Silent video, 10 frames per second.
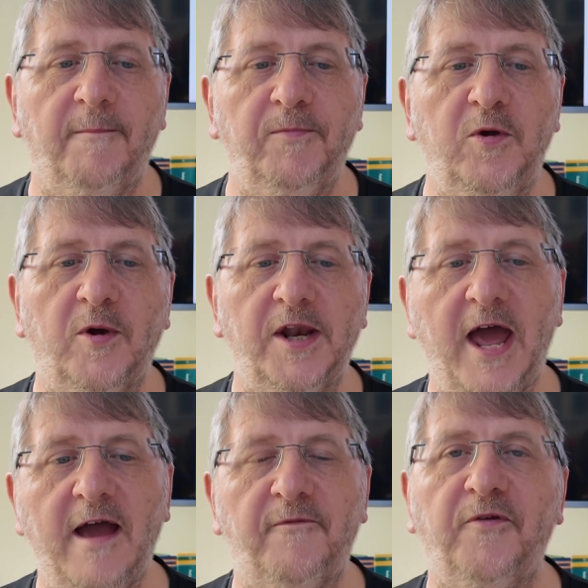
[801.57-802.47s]
you can
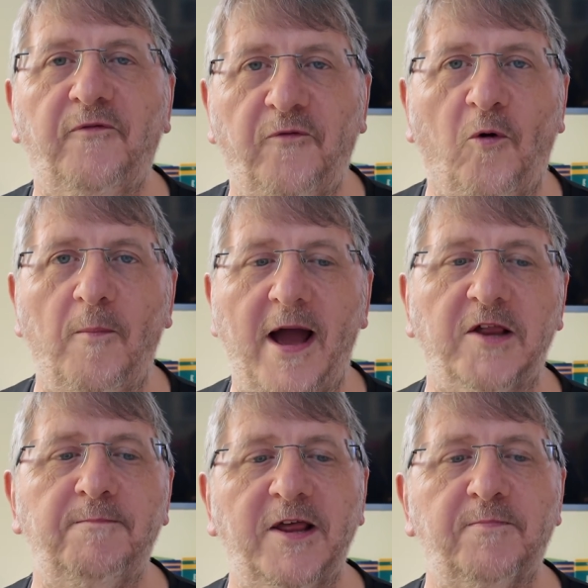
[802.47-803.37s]
have the
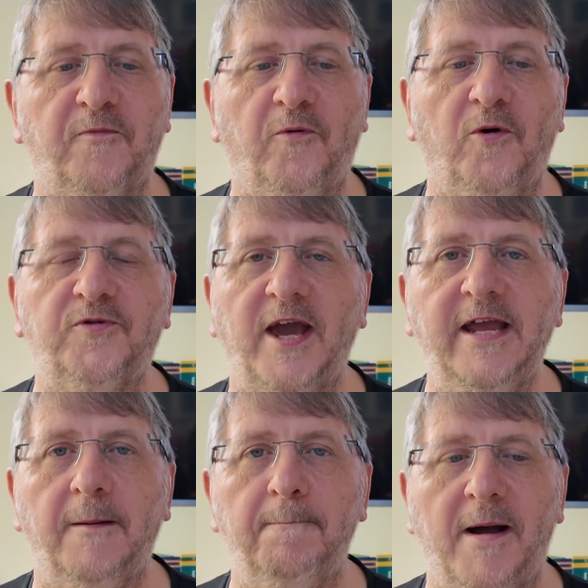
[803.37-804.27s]
format best before
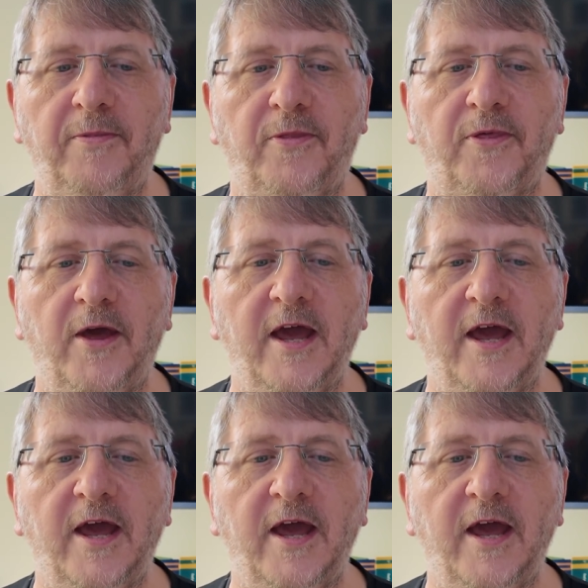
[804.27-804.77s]
date month